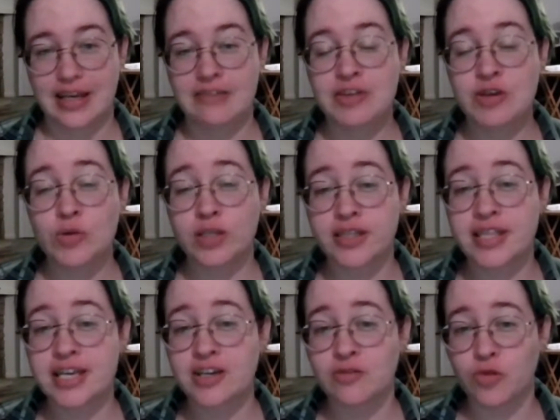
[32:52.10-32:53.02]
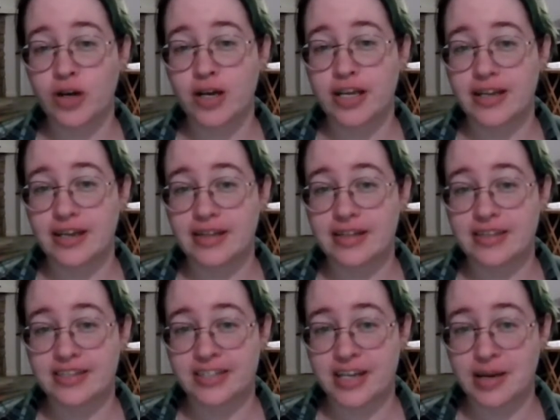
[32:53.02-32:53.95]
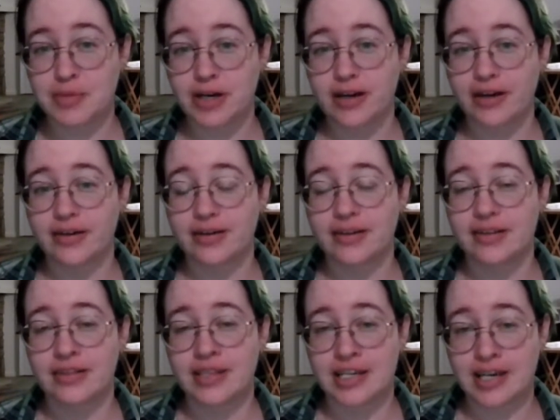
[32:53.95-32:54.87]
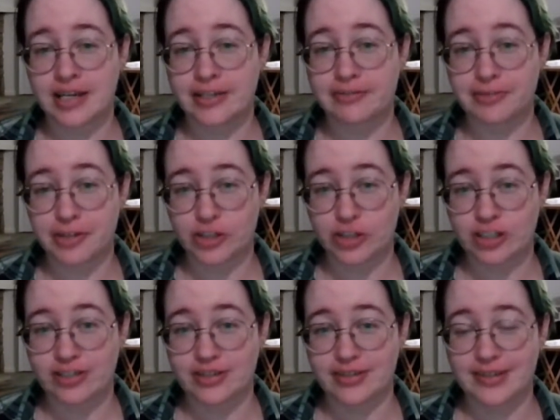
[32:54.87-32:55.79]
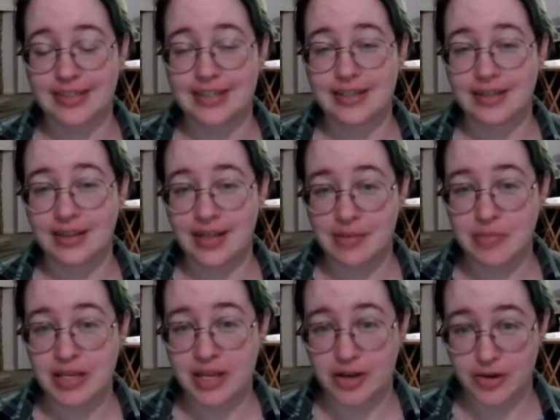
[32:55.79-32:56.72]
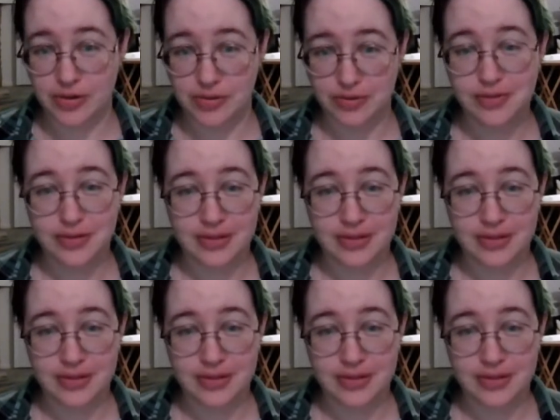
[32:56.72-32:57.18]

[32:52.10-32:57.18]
If you can think of one that's dumber than a diversion, let me know.